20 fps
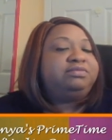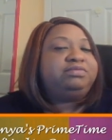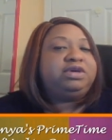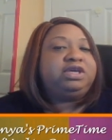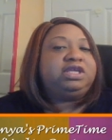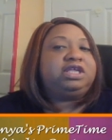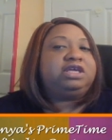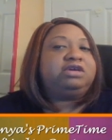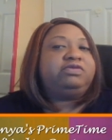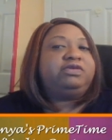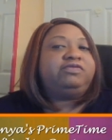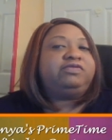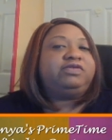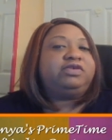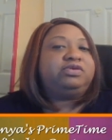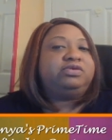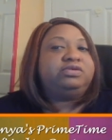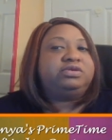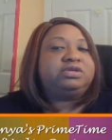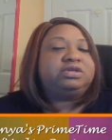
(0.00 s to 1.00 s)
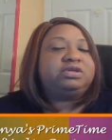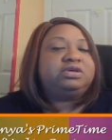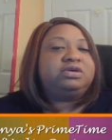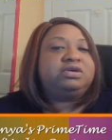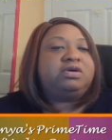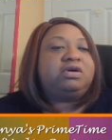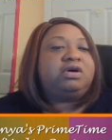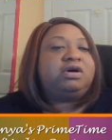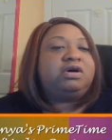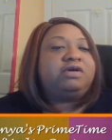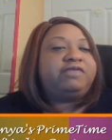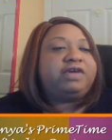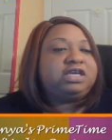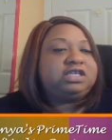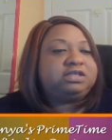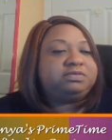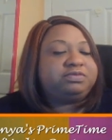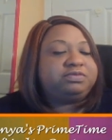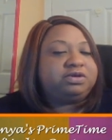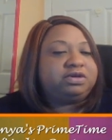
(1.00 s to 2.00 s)
Media Reviews on
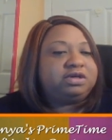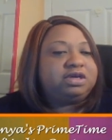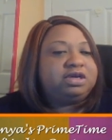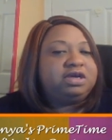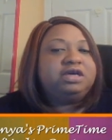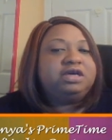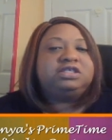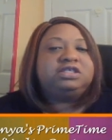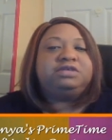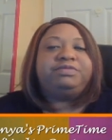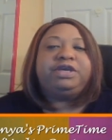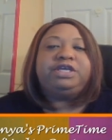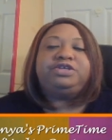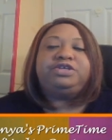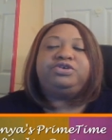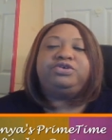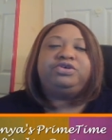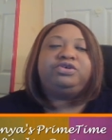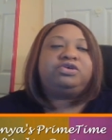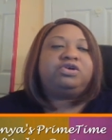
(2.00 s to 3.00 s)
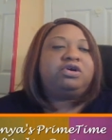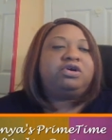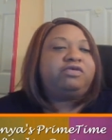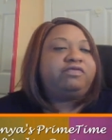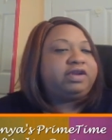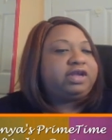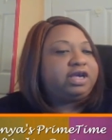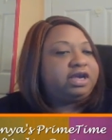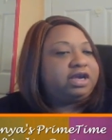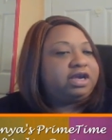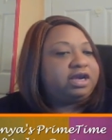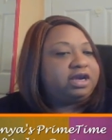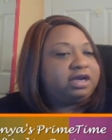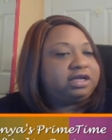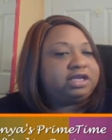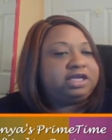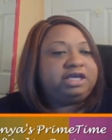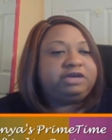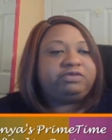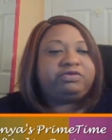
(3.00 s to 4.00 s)
Facebook. So make sure you go over there,
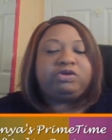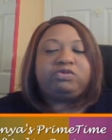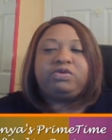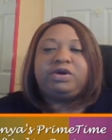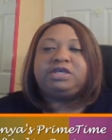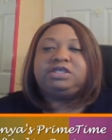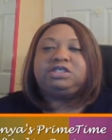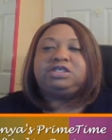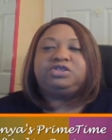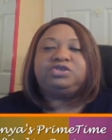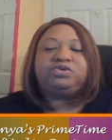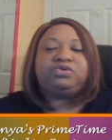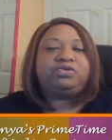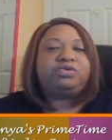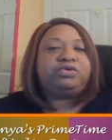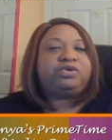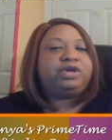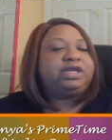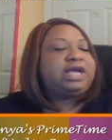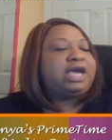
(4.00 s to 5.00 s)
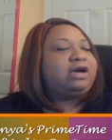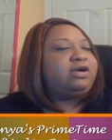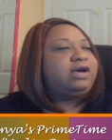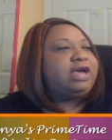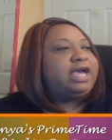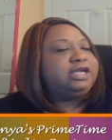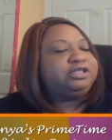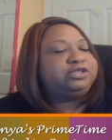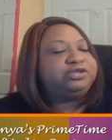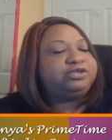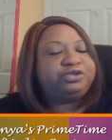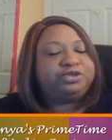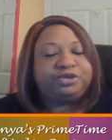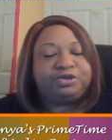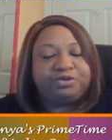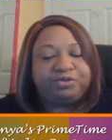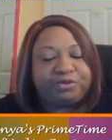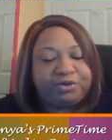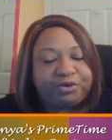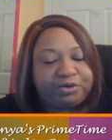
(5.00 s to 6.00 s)
click request to join. I'll add you to
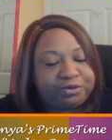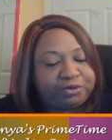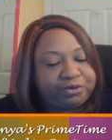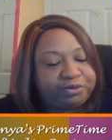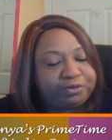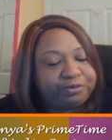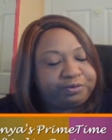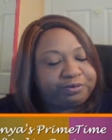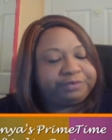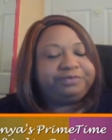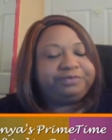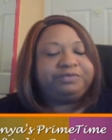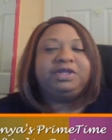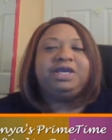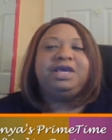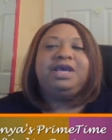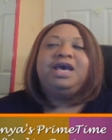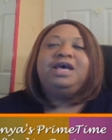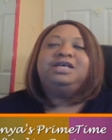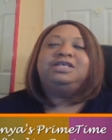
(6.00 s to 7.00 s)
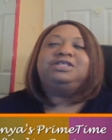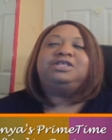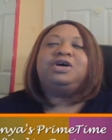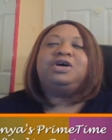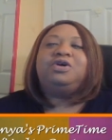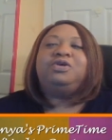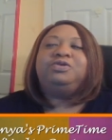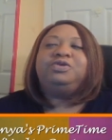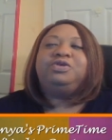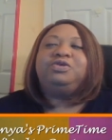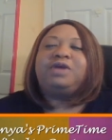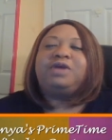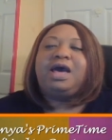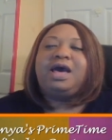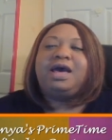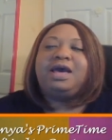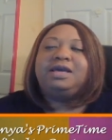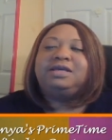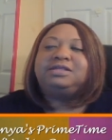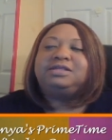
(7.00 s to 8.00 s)
the group. So you
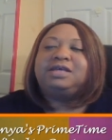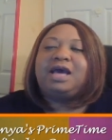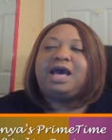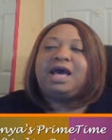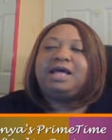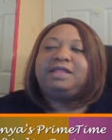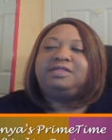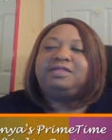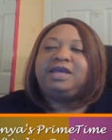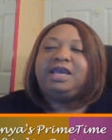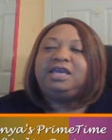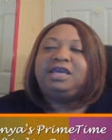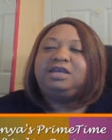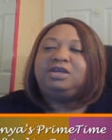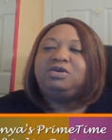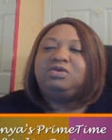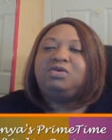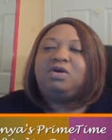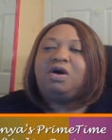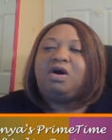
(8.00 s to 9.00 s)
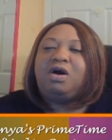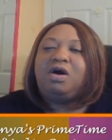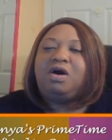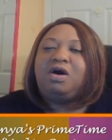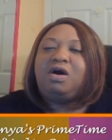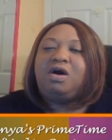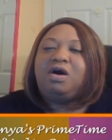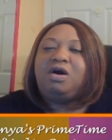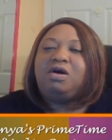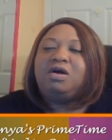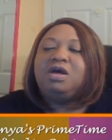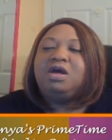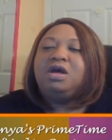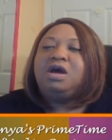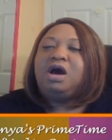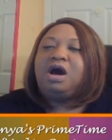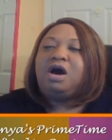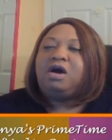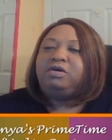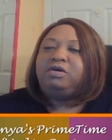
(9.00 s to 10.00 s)
guys, I uh, thank you all.
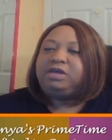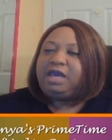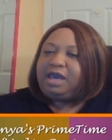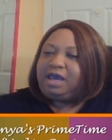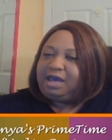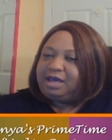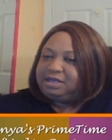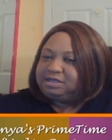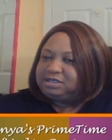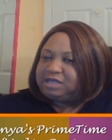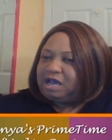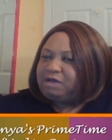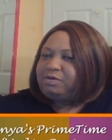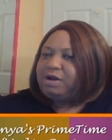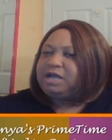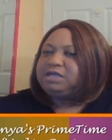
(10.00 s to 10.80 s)
Oh yes, I